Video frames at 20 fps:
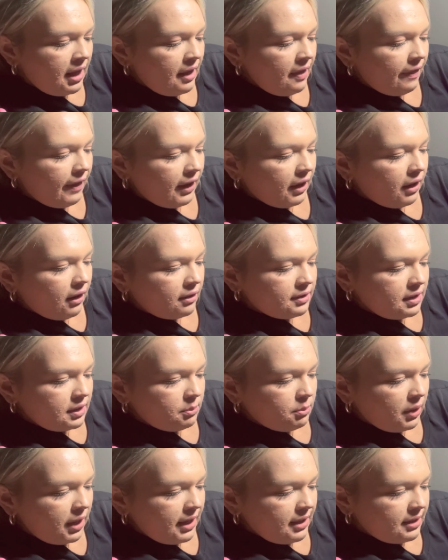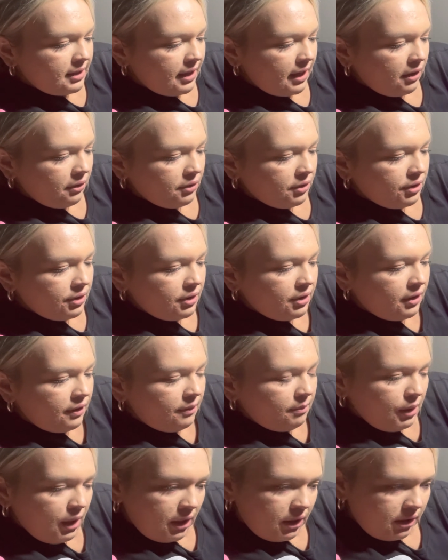that causes breakdown of
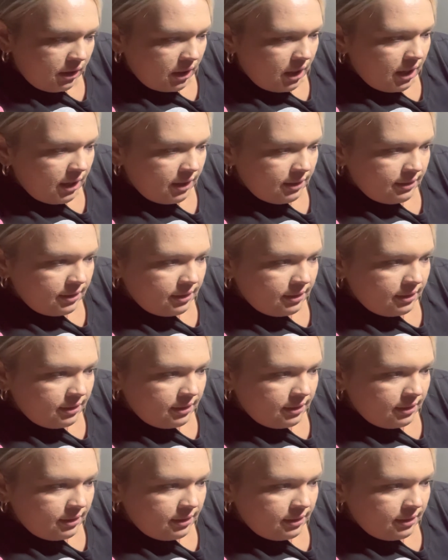blood clots.